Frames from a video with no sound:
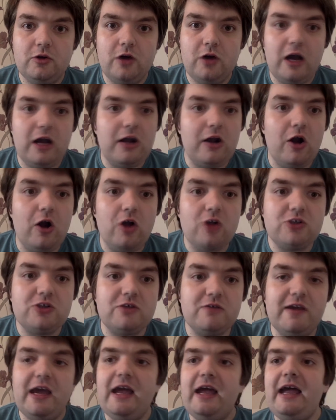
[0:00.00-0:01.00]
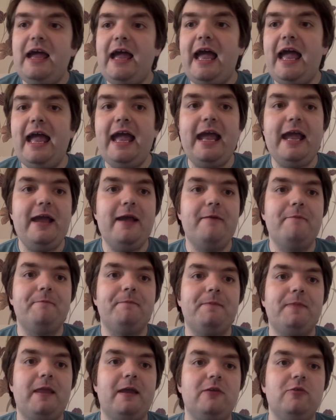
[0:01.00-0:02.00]
I can't. Sorry.
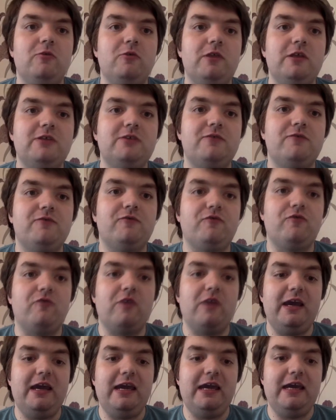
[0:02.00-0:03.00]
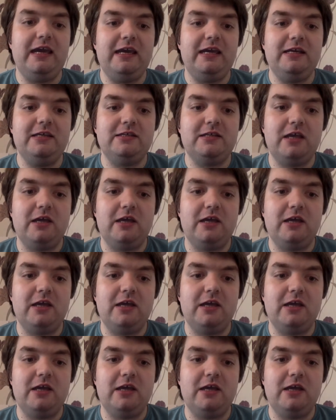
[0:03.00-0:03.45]
I know this freeze